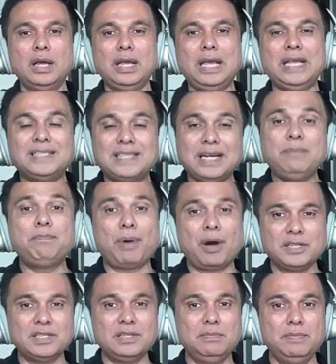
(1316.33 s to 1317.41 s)
Is it
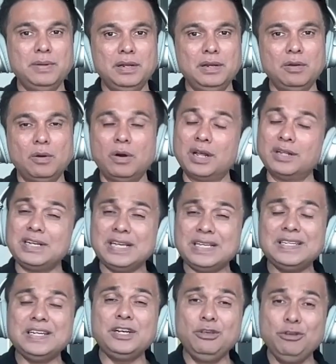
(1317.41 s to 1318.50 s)
possible, or rather,
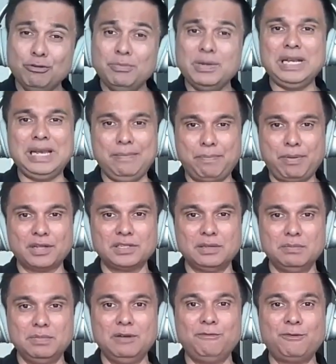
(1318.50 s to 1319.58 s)
is it humanly
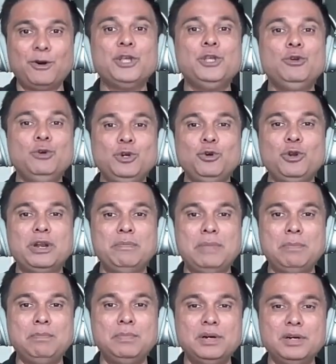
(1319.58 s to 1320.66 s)
possible for you to
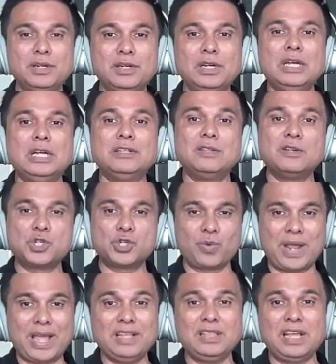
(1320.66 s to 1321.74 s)
remember the
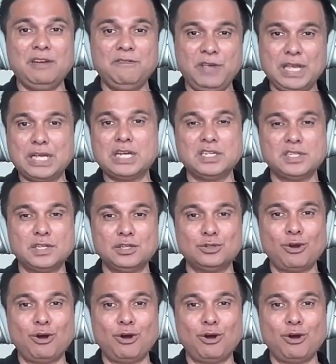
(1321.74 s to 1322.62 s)
strength and weaknesses